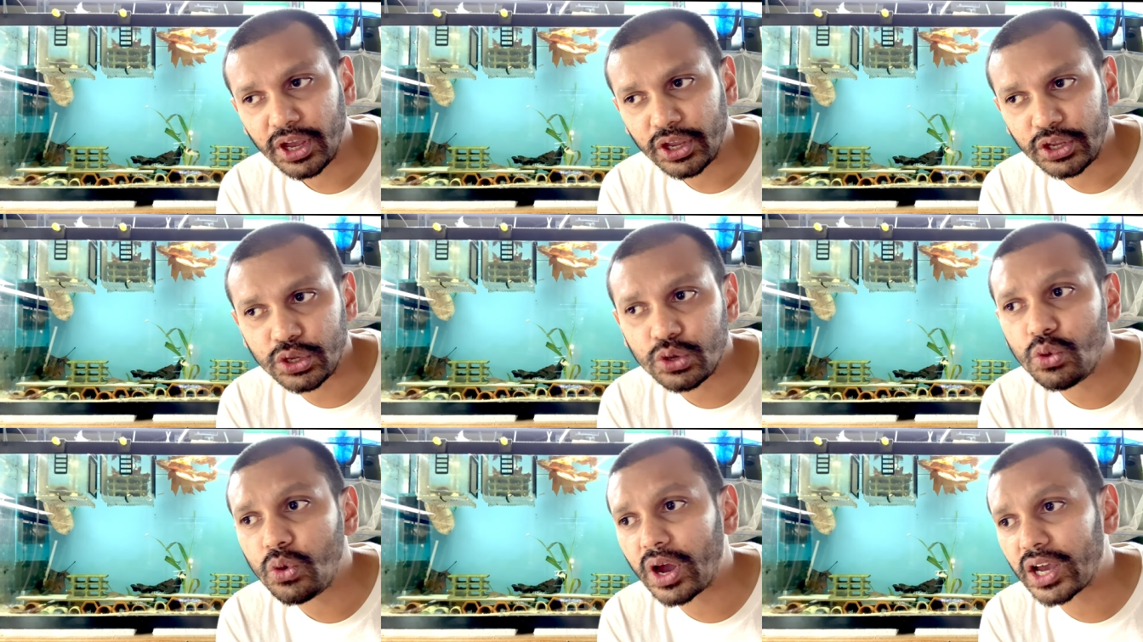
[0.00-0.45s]

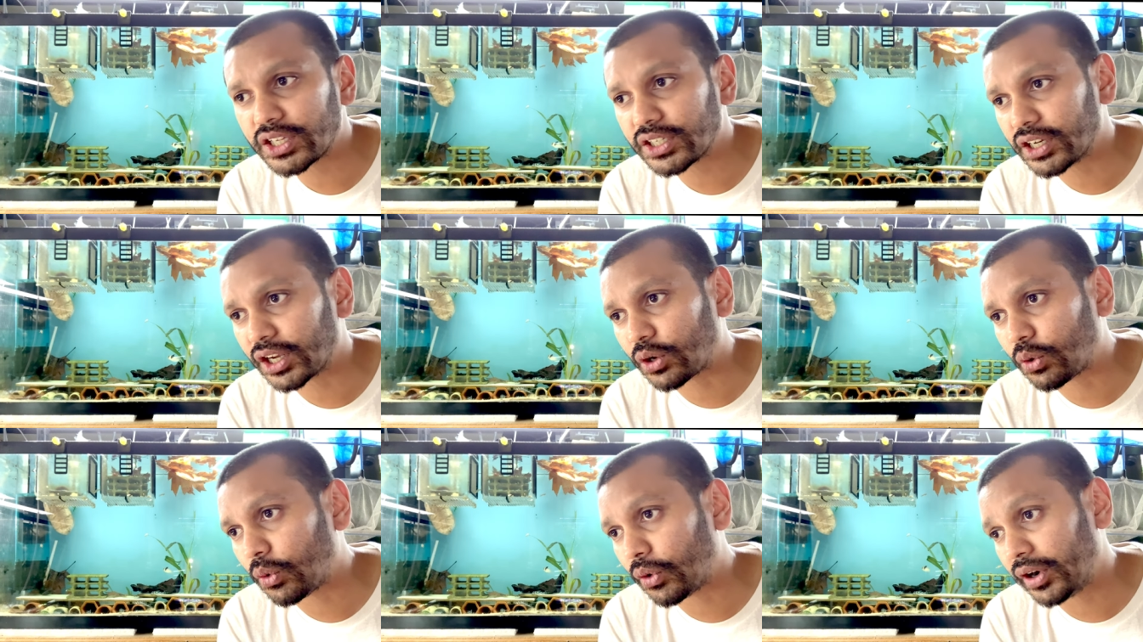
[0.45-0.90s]
You, as
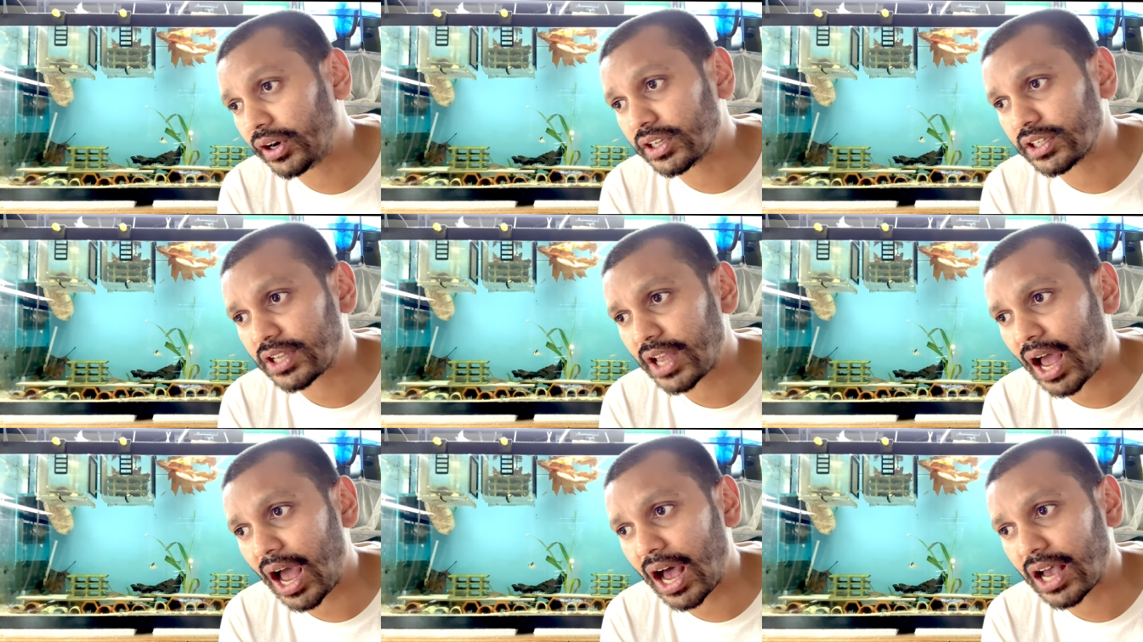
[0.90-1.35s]
an
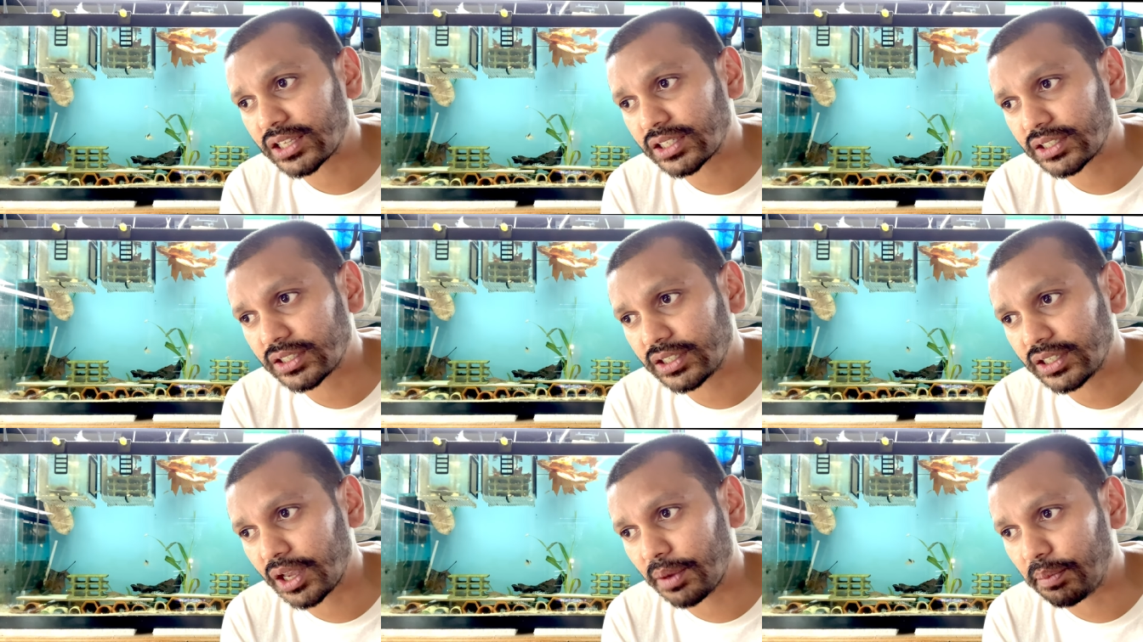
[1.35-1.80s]
aquarist,
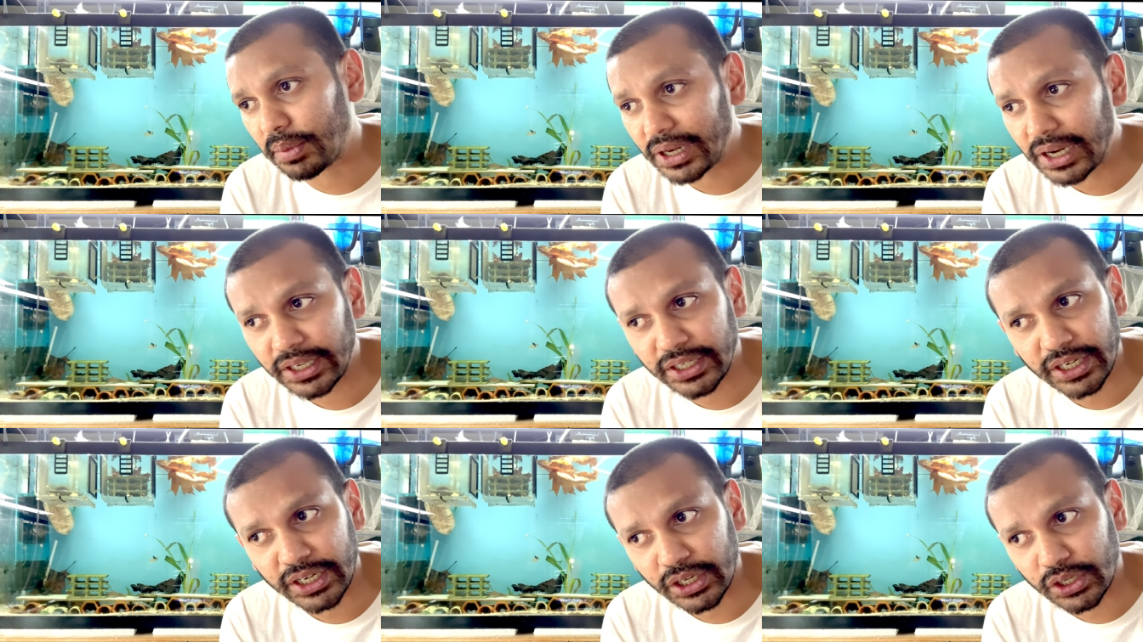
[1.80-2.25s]
has the
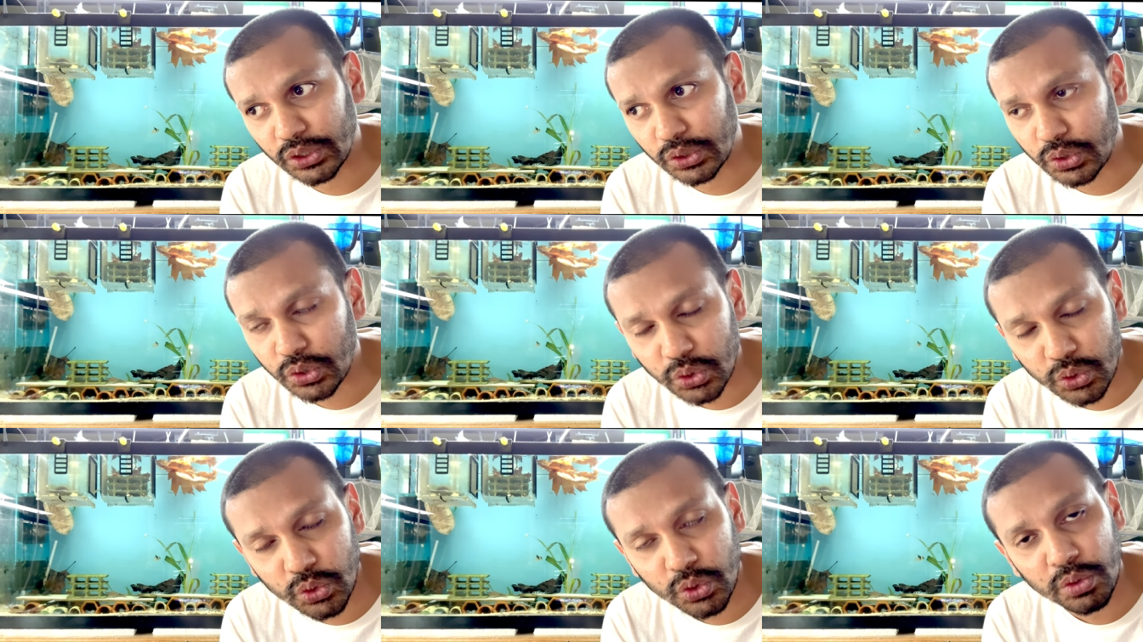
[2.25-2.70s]
ability
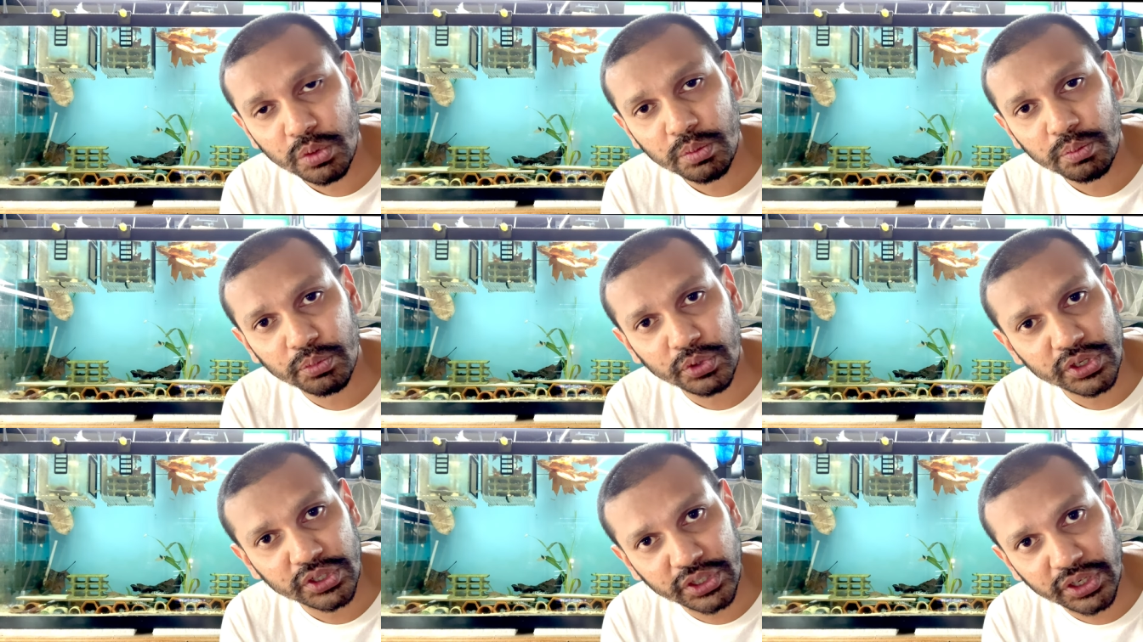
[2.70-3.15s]
to
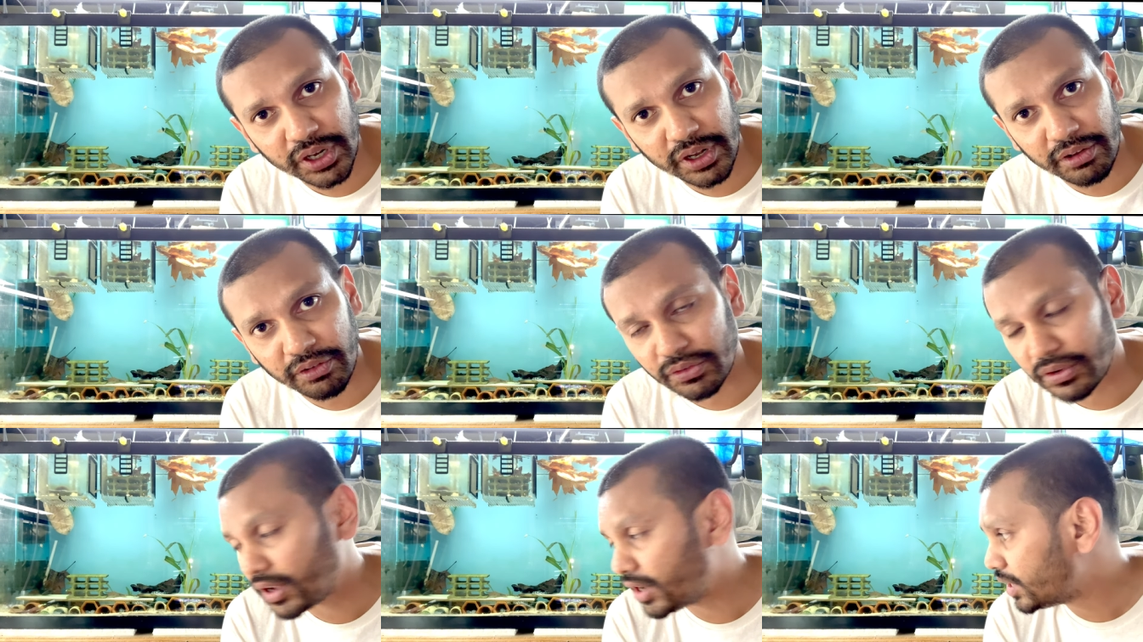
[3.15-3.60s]

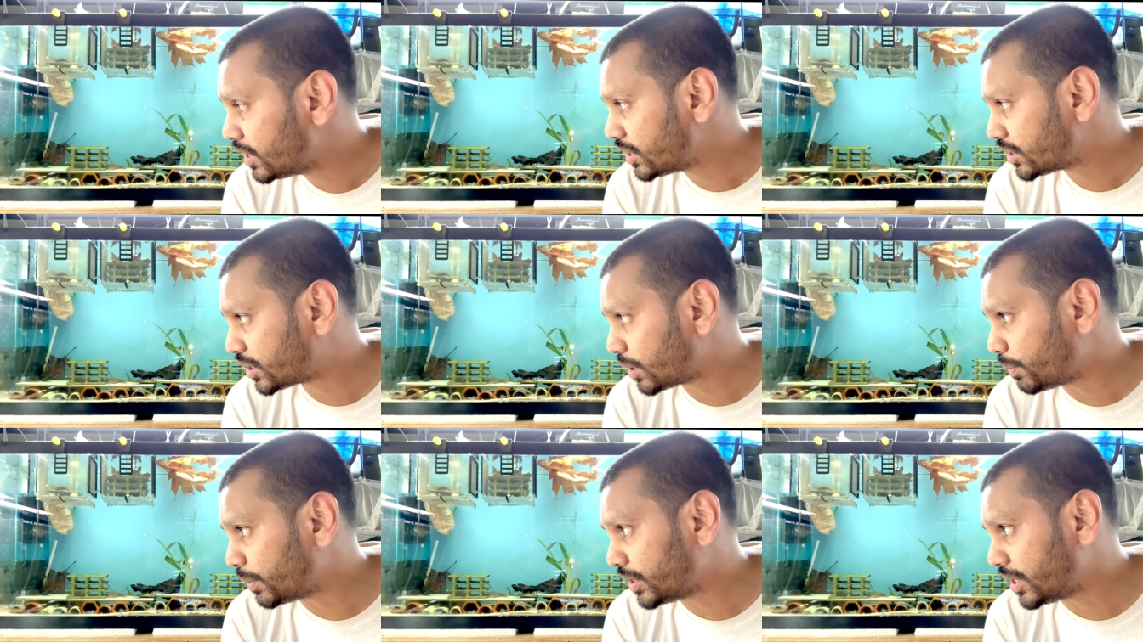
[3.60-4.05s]
preserve
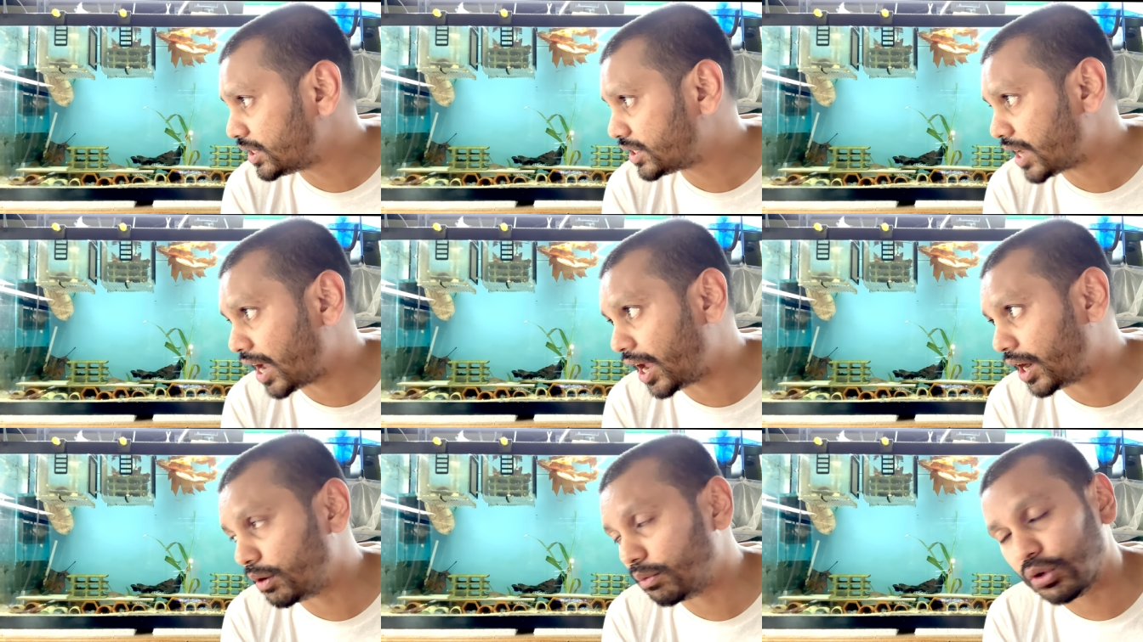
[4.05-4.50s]
some of these
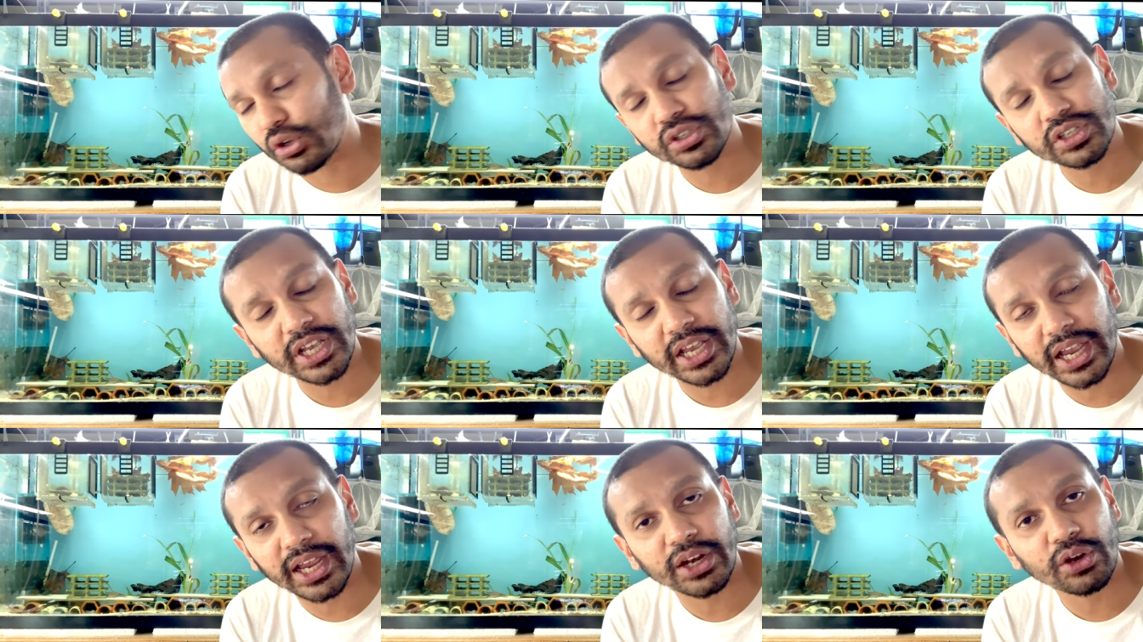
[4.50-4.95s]

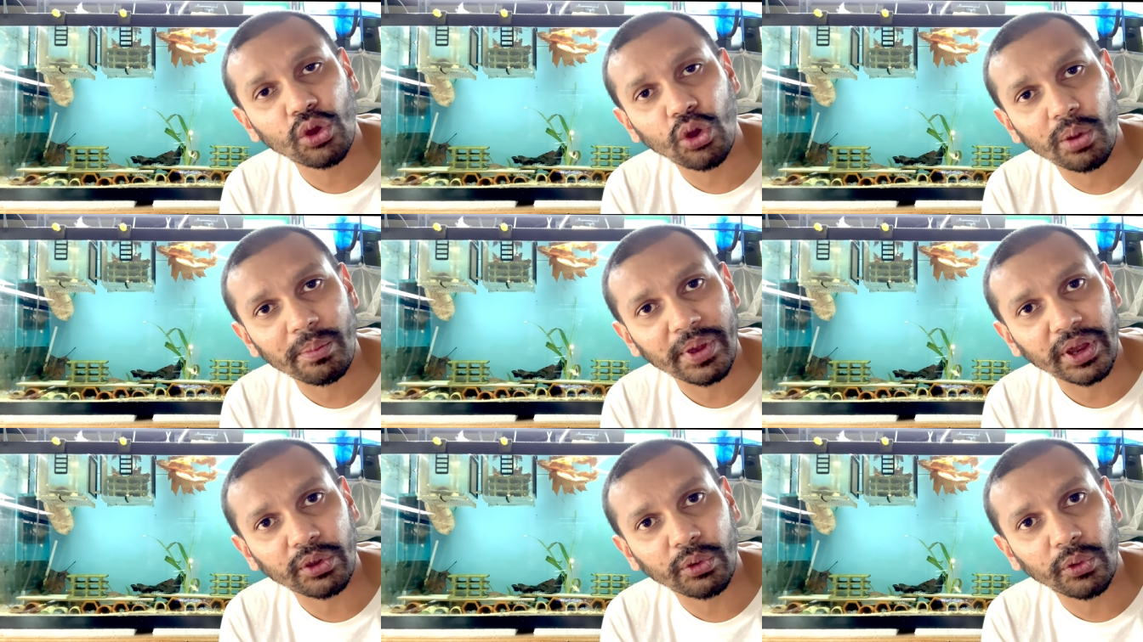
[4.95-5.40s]
animals in
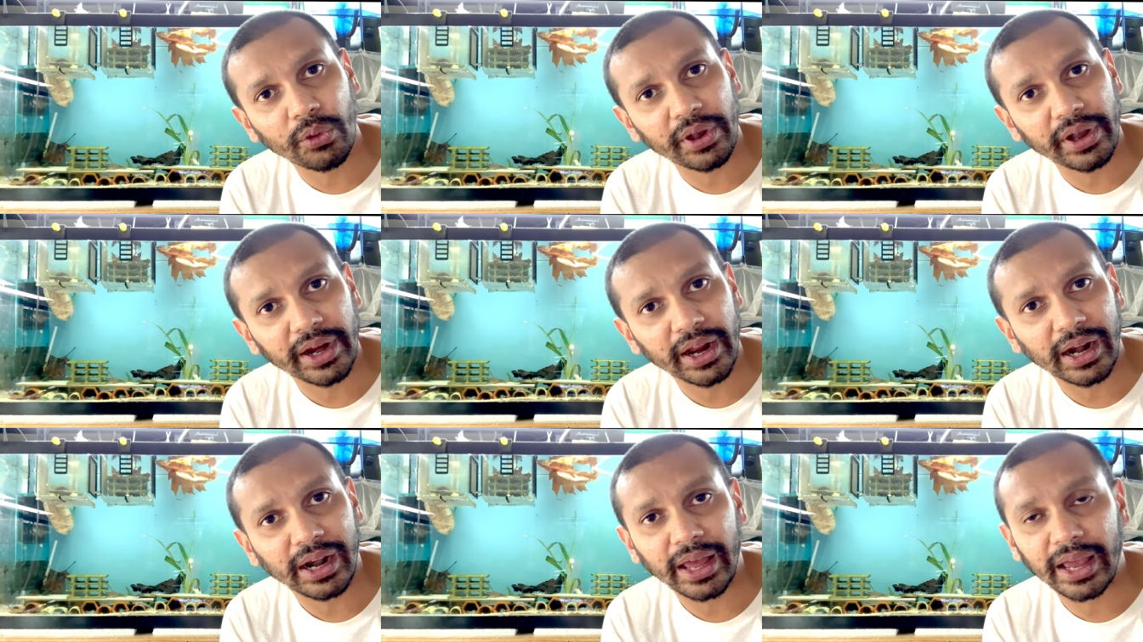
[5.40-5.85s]
home aquaria.